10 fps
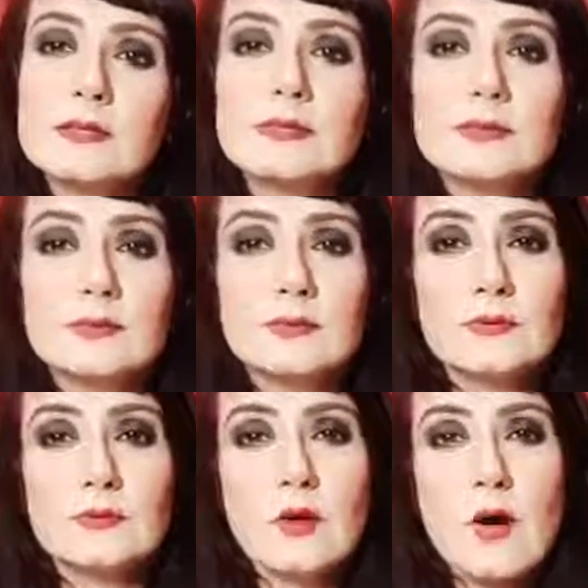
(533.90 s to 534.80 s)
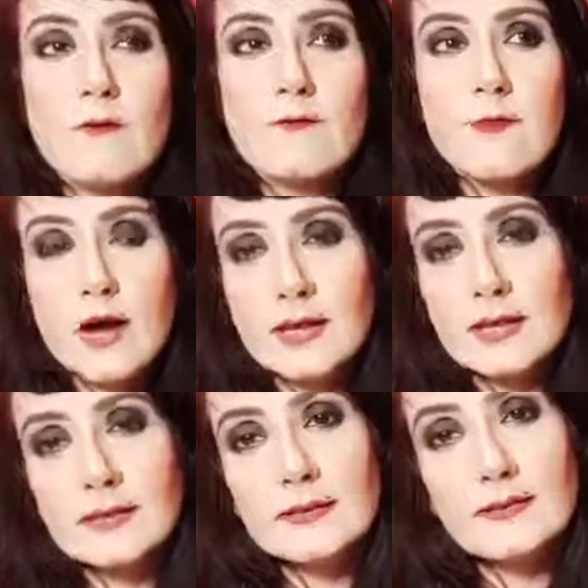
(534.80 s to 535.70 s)
to
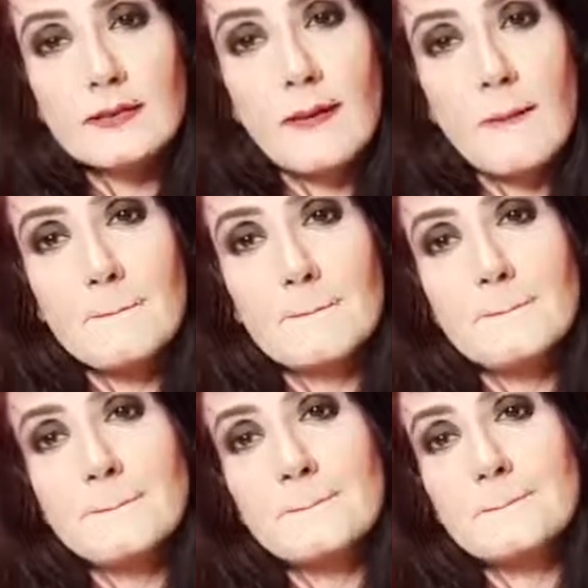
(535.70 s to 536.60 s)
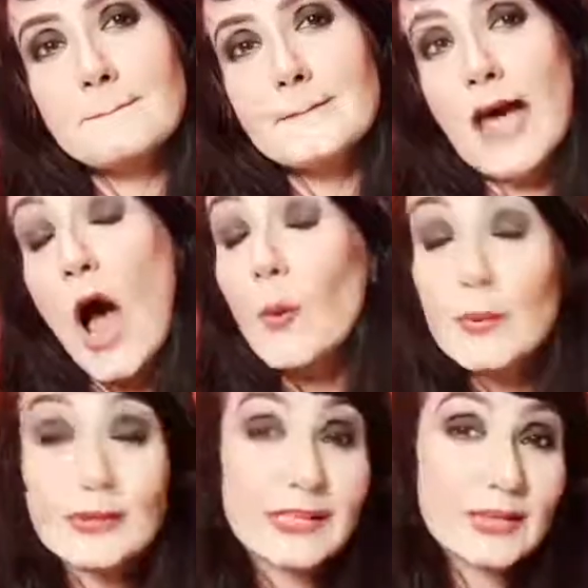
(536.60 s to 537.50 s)
find,
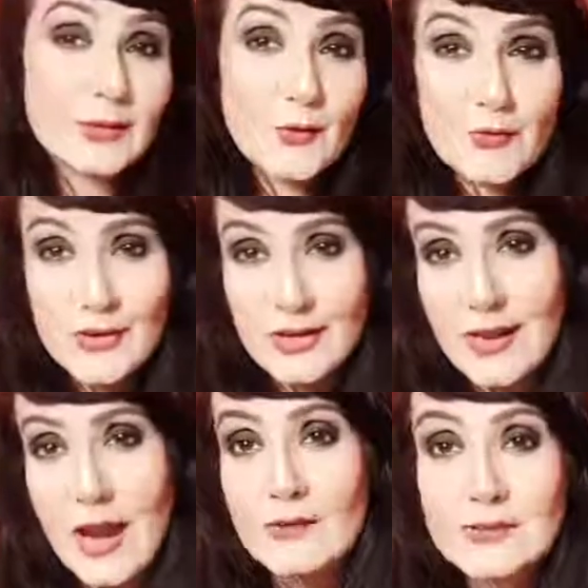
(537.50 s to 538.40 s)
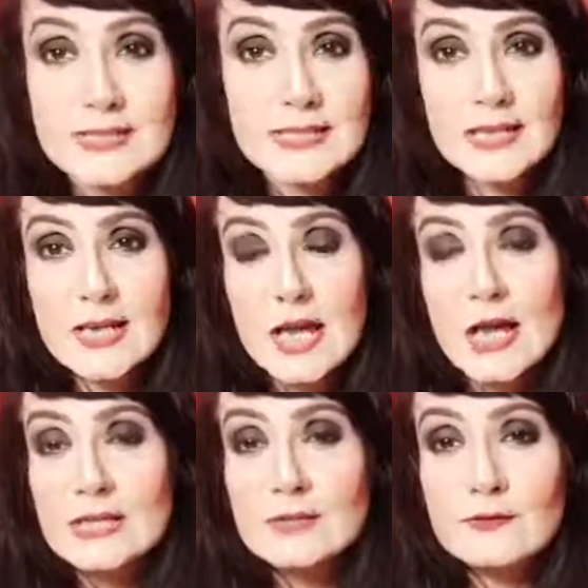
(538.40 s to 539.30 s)
hoping to let go of your clarity,
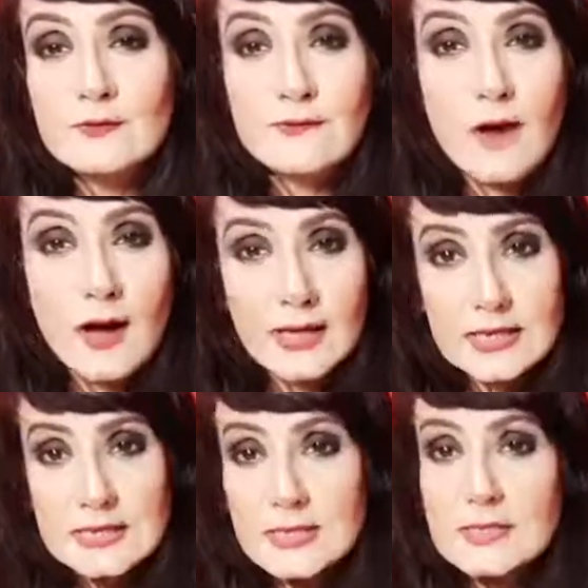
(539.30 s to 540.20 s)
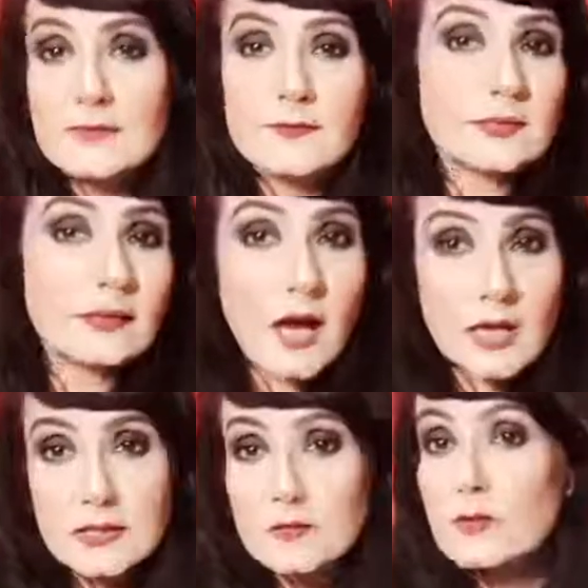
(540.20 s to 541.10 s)
to find a different
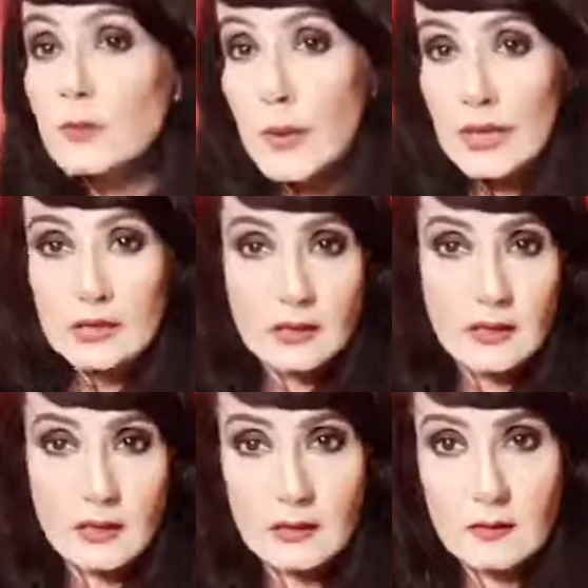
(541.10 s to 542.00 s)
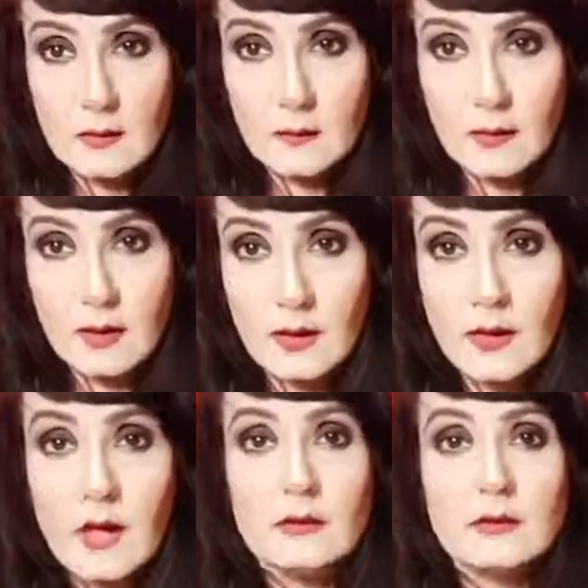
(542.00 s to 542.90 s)
kind of awakening. Okay,
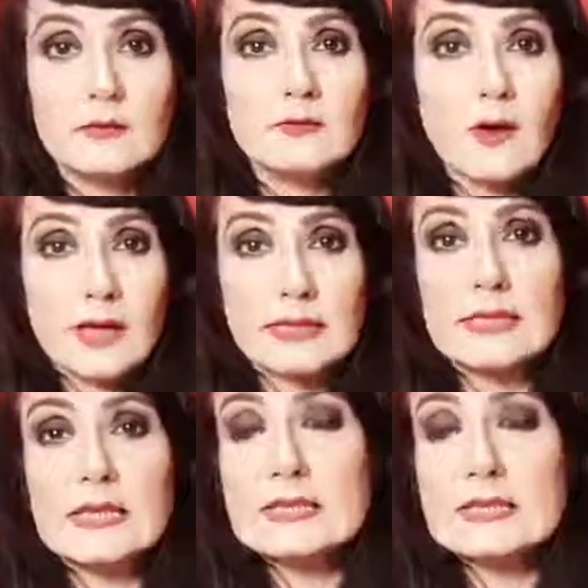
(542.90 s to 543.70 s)
to find that